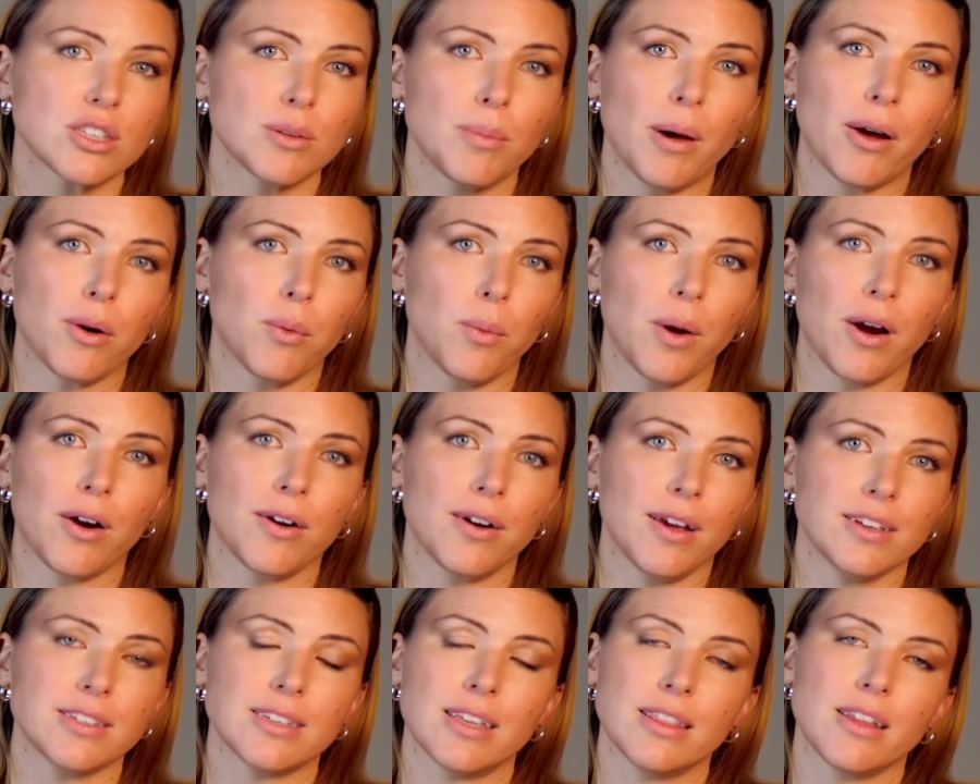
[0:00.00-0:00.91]
about
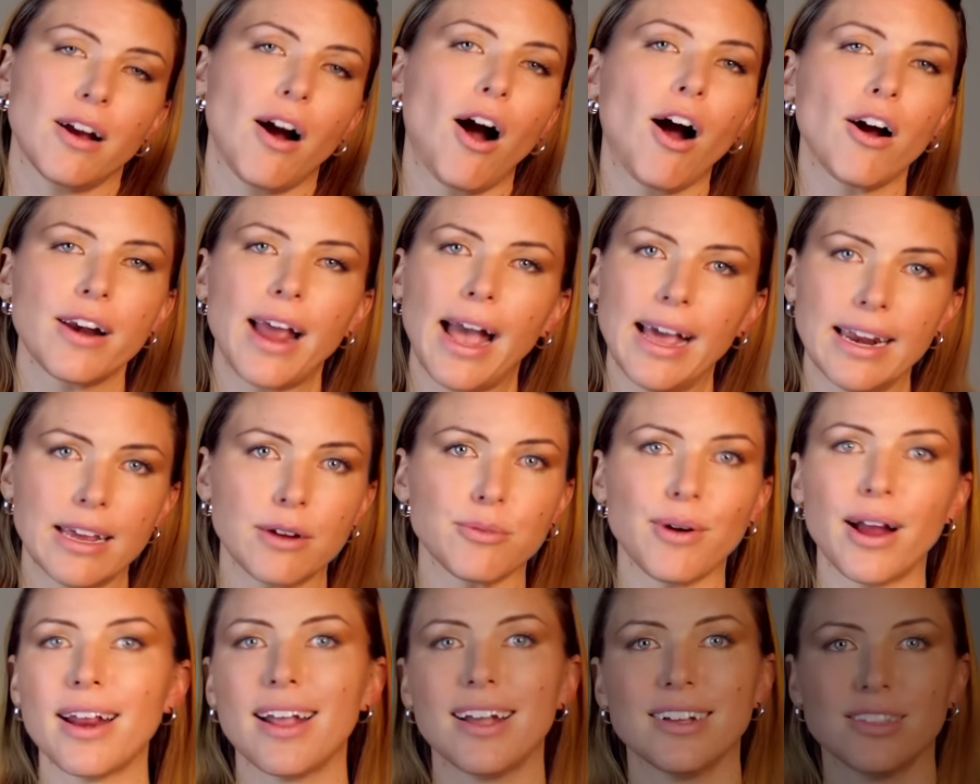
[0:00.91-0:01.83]
awareness and there aren't any
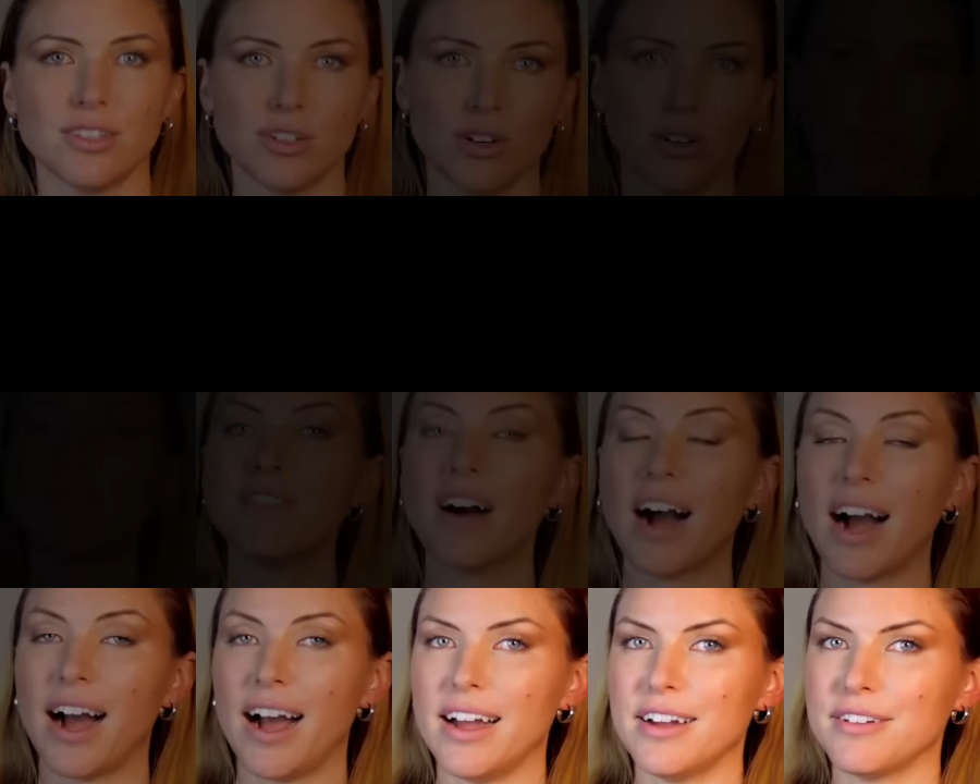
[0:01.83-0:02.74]
right answers.
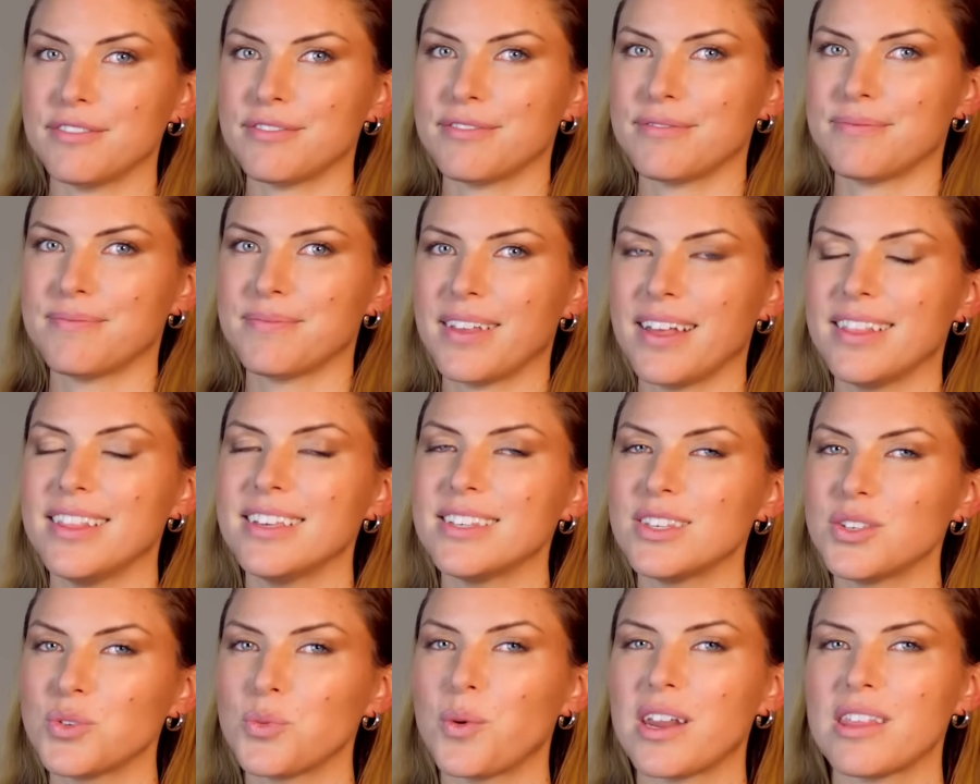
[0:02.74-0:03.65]
5, and this
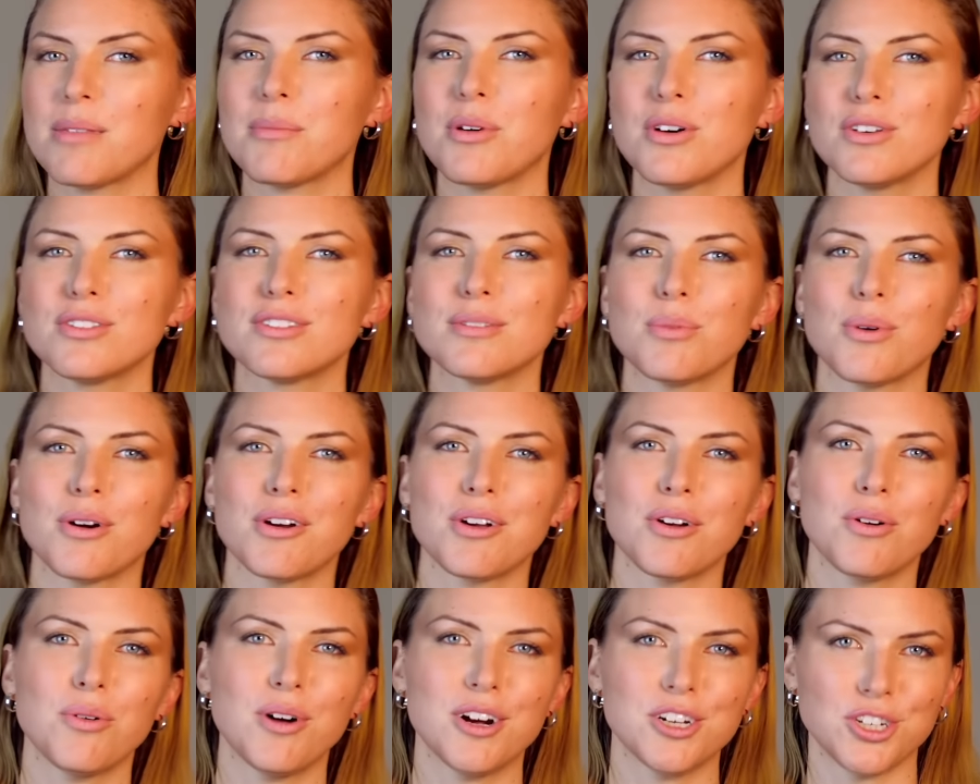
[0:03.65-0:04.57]
is one of the most
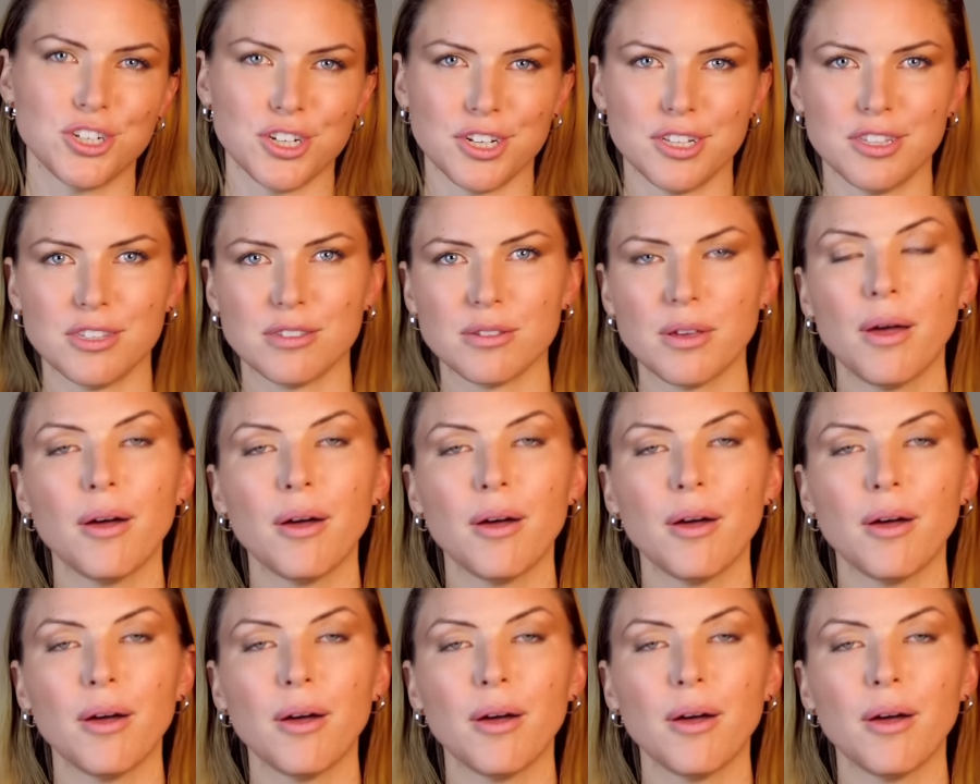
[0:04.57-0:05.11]
important questions,